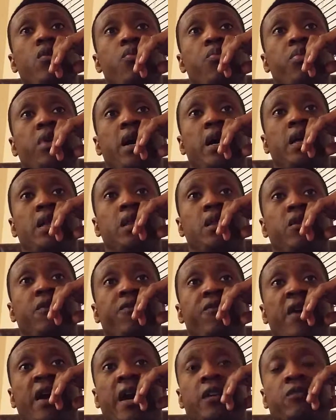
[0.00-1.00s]
But the
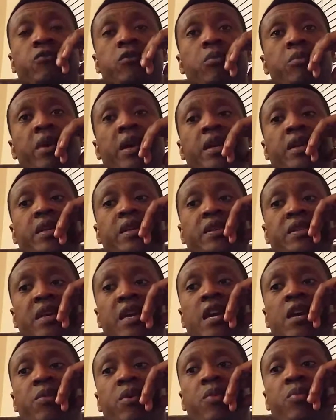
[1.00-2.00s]
facts remain the
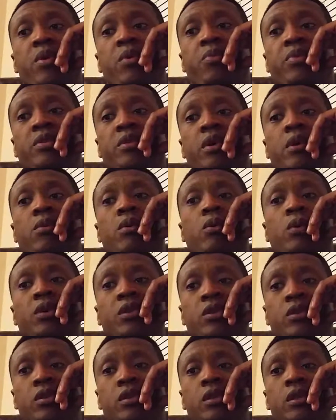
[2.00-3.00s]
same, and people say, well, what's
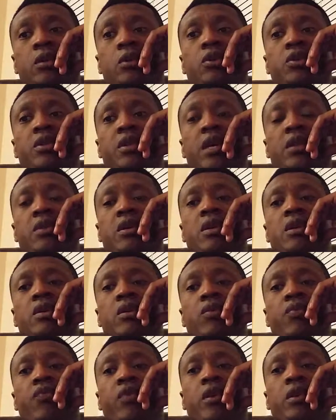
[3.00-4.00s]
the solution? I think
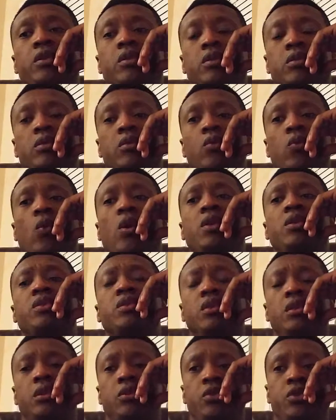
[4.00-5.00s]
the first one
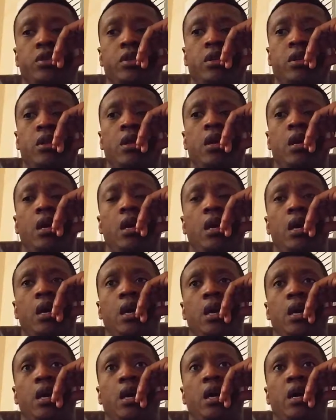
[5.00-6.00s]
solution
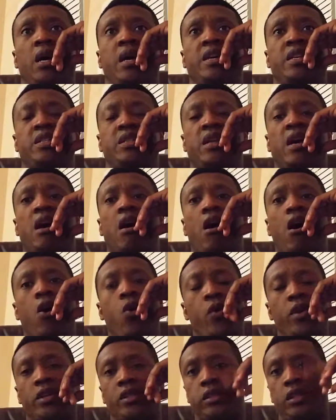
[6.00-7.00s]
is not
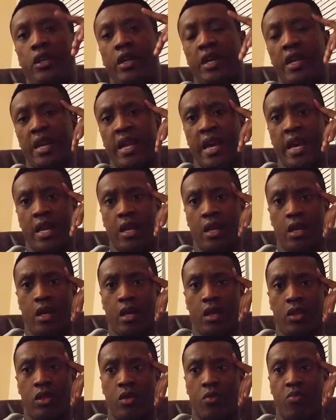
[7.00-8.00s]
always looking at
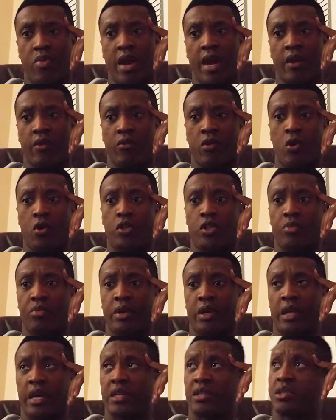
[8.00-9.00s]
the back rows and
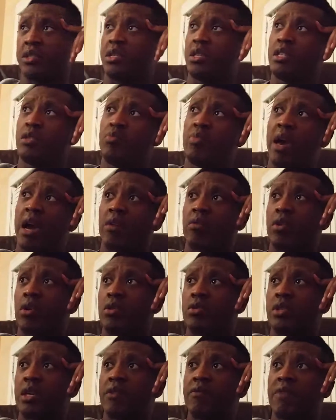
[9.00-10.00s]
being like, see, these back
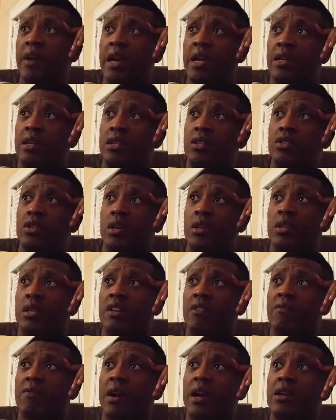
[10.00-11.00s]
rows, they fighting each other. They
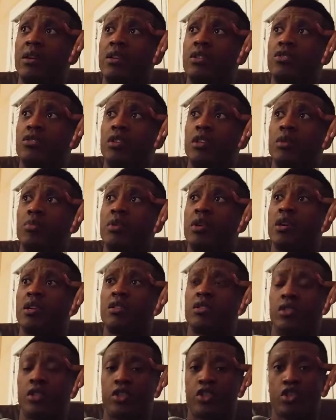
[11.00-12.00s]
fighting each other
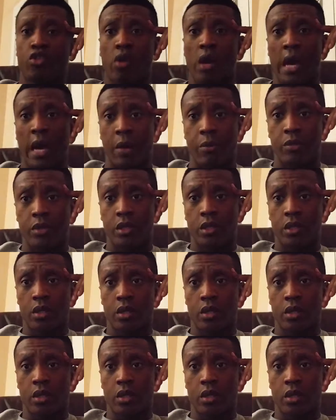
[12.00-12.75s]
because they're trapped.